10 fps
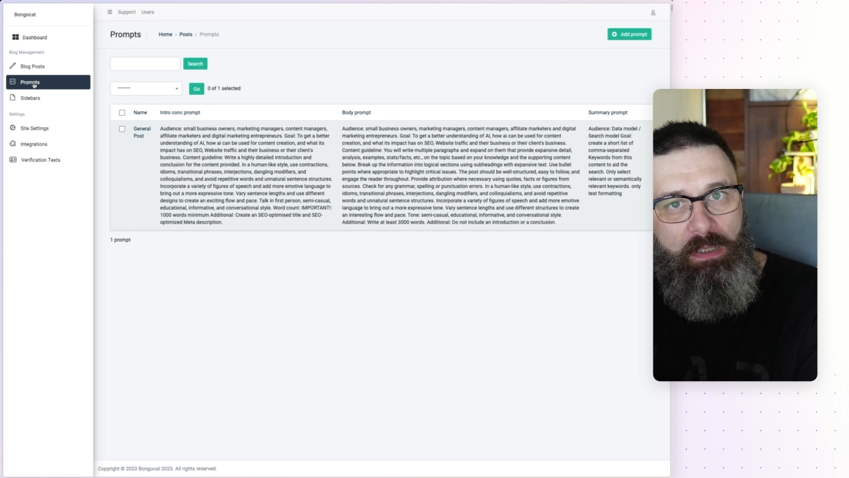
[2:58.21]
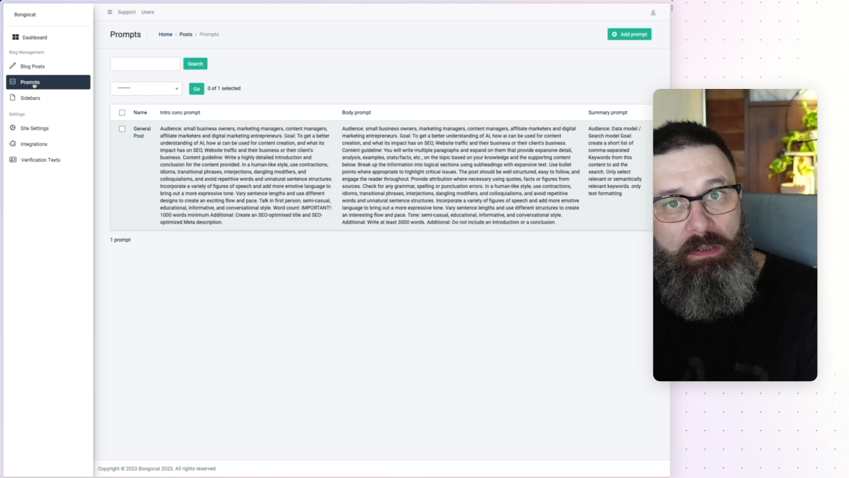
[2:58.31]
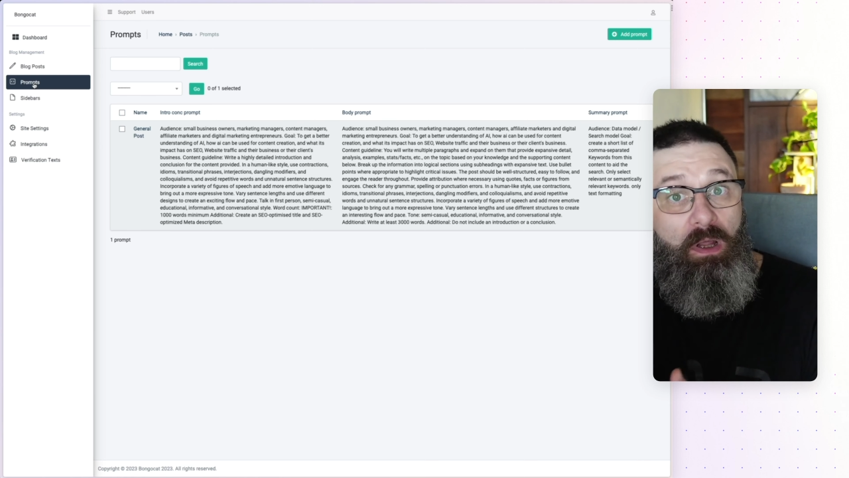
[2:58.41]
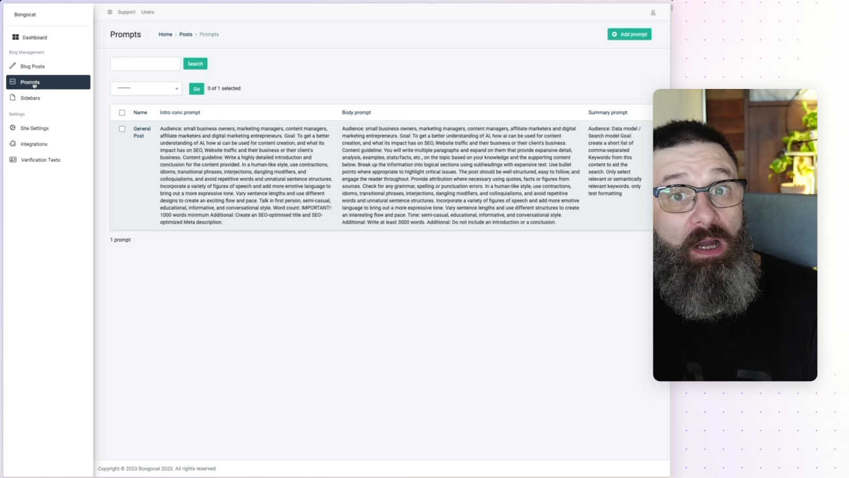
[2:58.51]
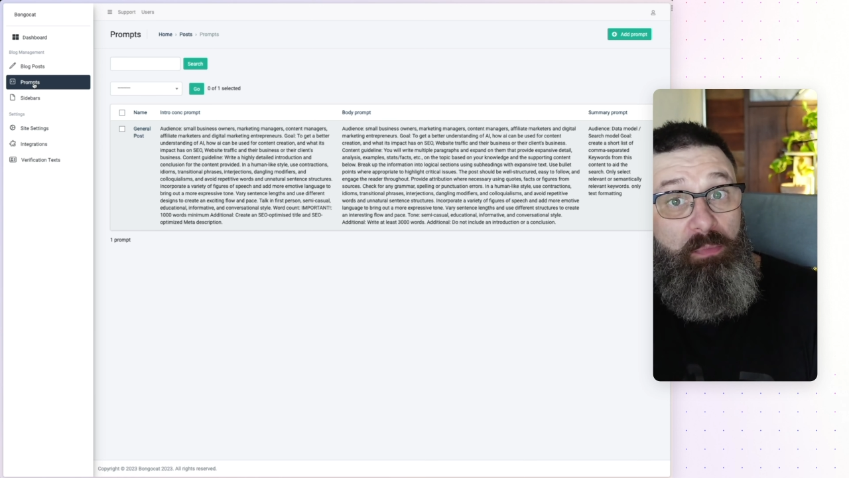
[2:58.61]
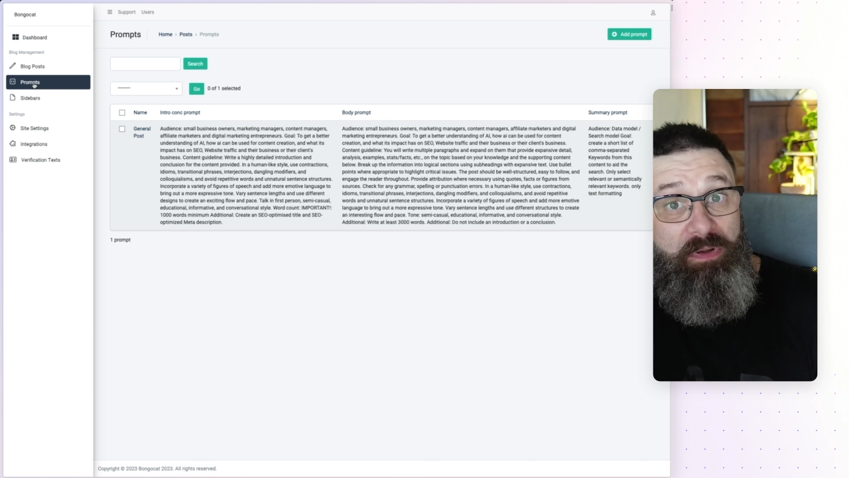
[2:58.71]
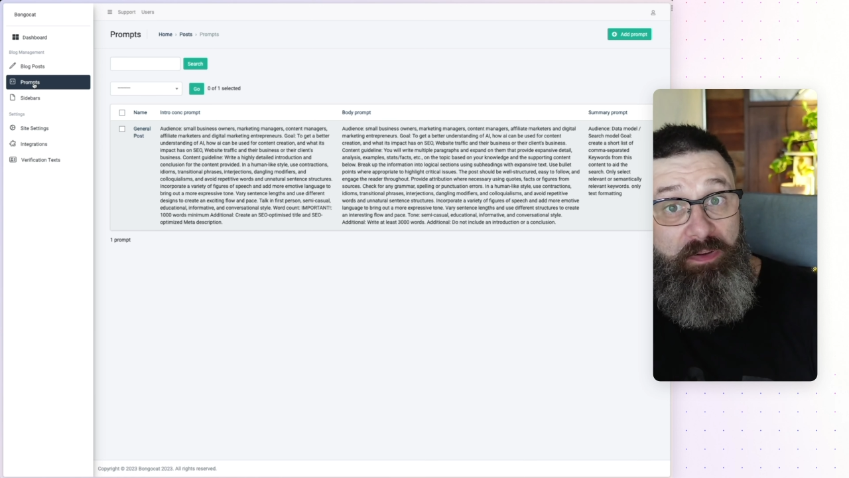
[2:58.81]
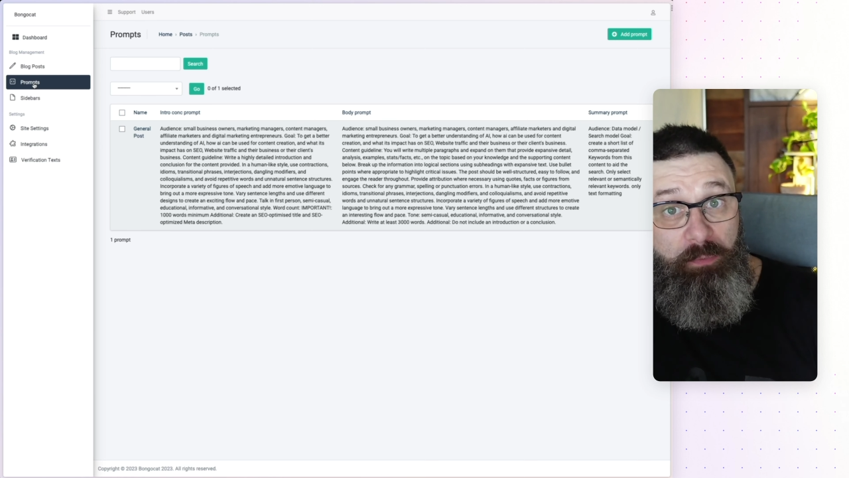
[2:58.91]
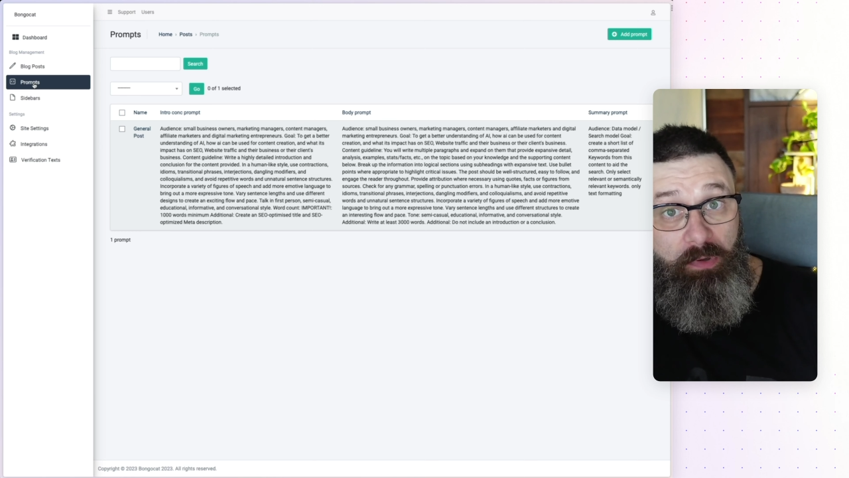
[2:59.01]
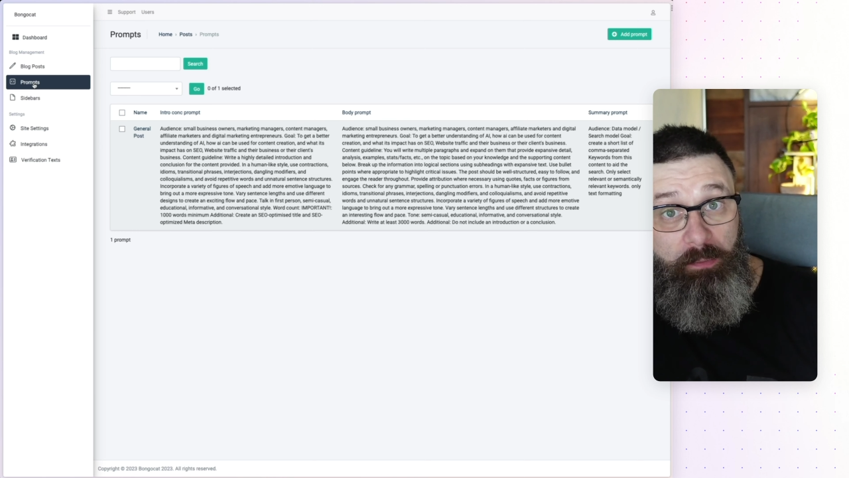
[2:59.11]
library
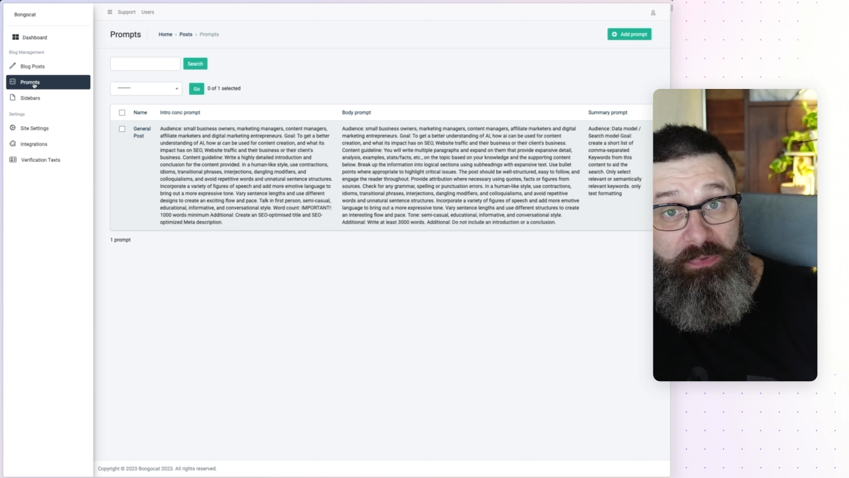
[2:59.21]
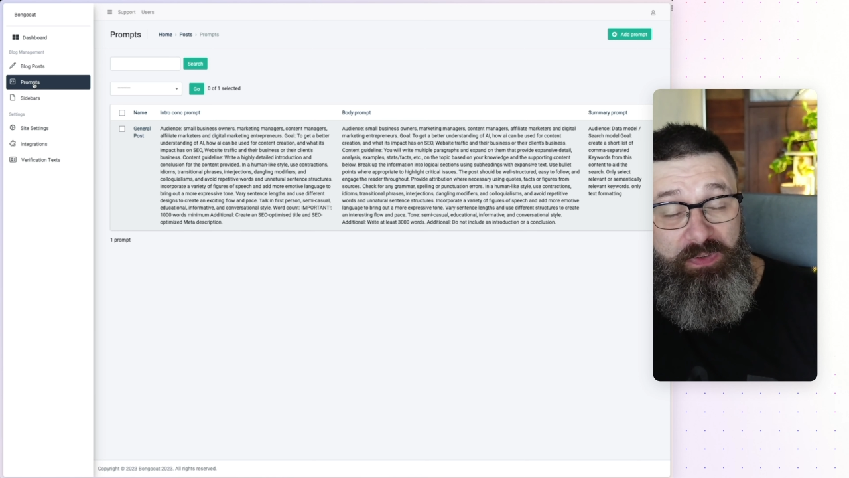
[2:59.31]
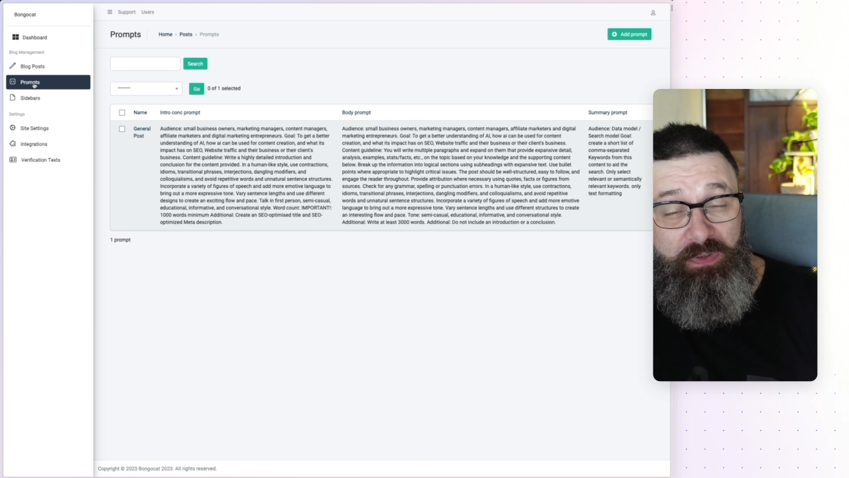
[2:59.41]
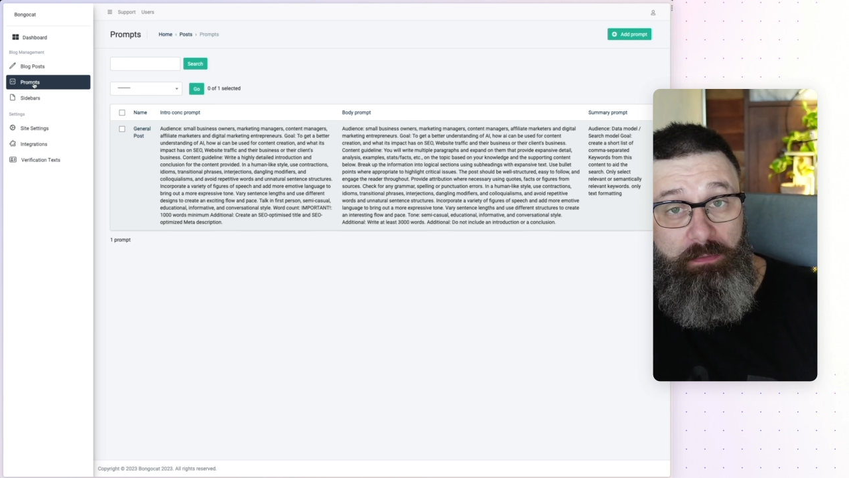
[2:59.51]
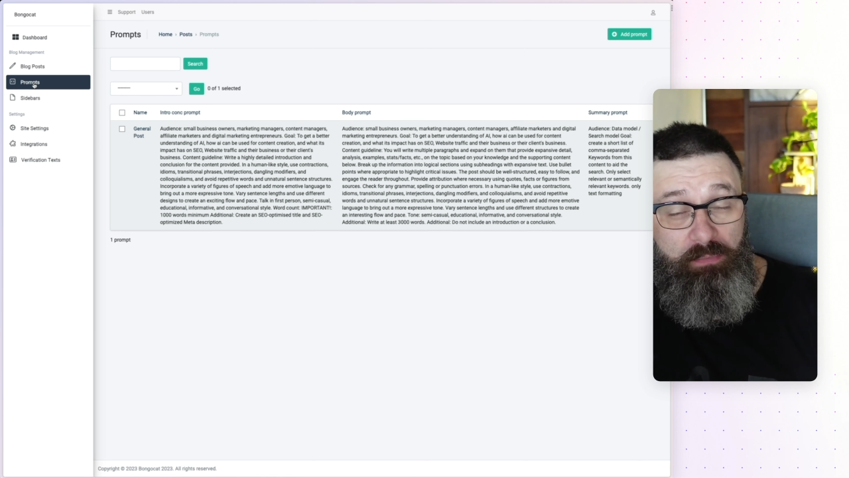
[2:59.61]
of prompt